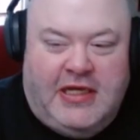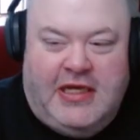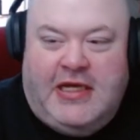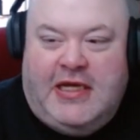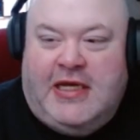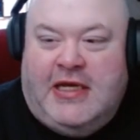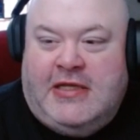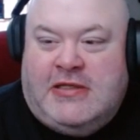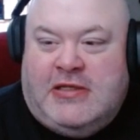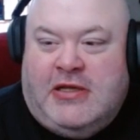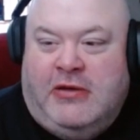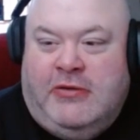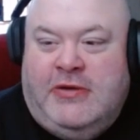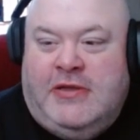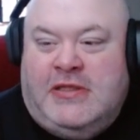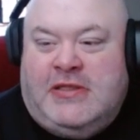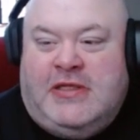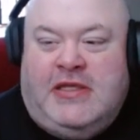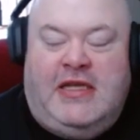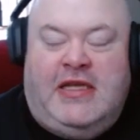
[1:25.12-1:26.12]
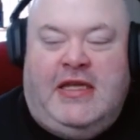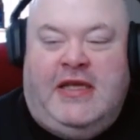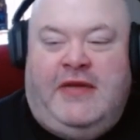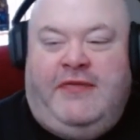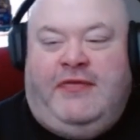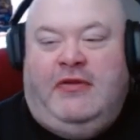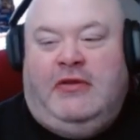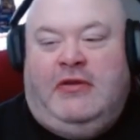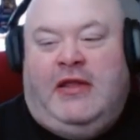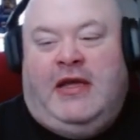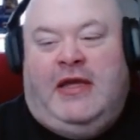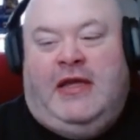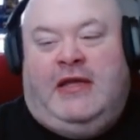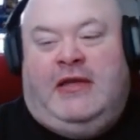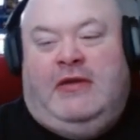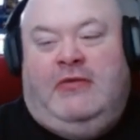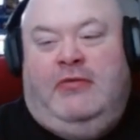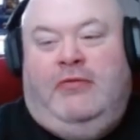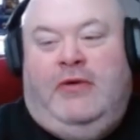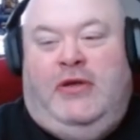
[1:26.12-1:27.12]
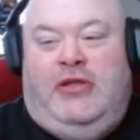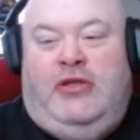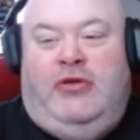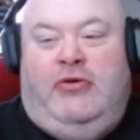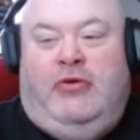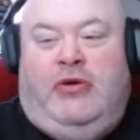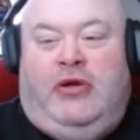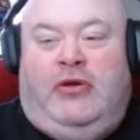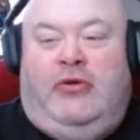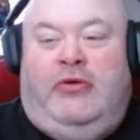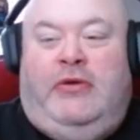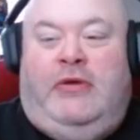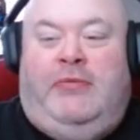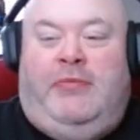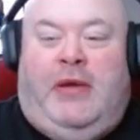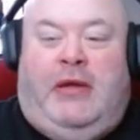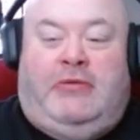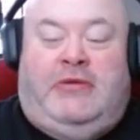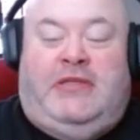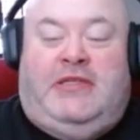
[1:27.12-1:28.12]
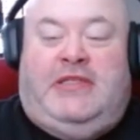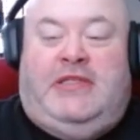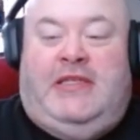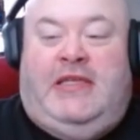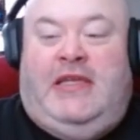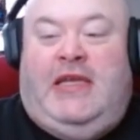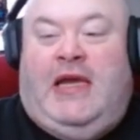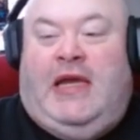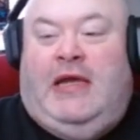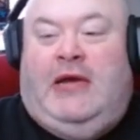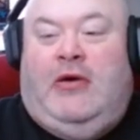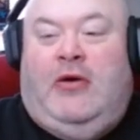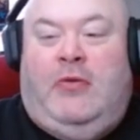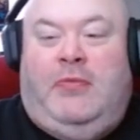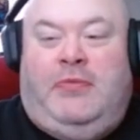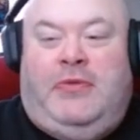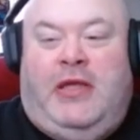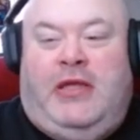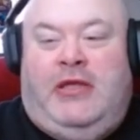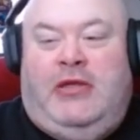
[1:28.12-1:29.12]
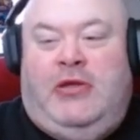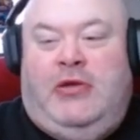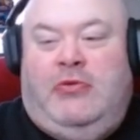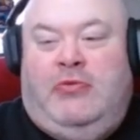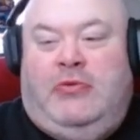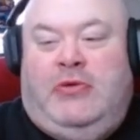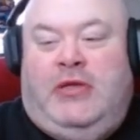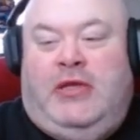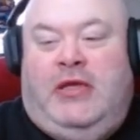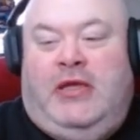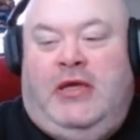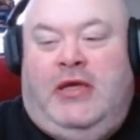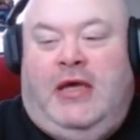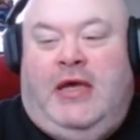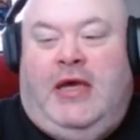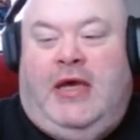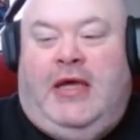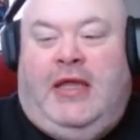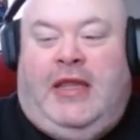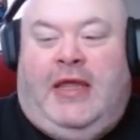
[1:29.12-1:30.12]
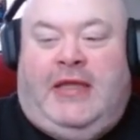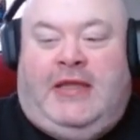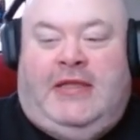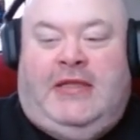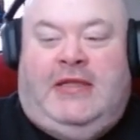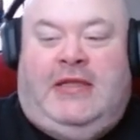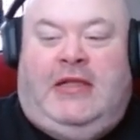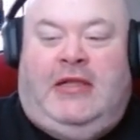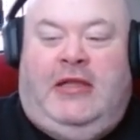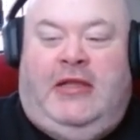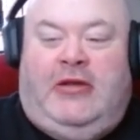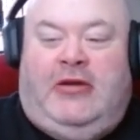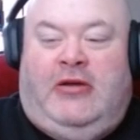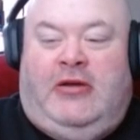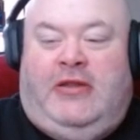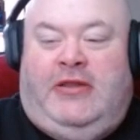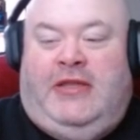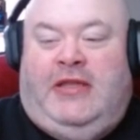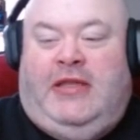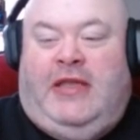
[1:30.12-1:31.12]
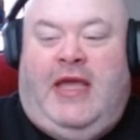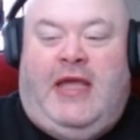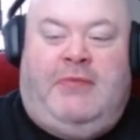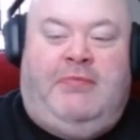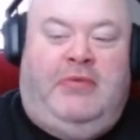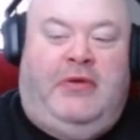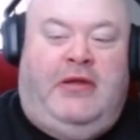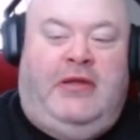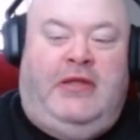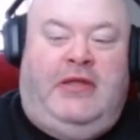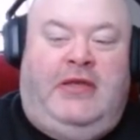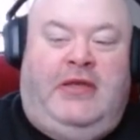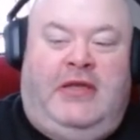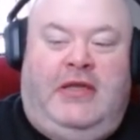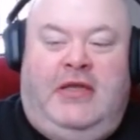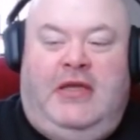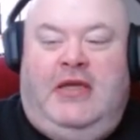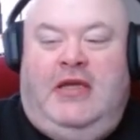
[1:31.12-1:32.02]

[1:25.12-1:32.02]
as always, if you like what you are going about to see, I hope that you would uh, like to click on the like button.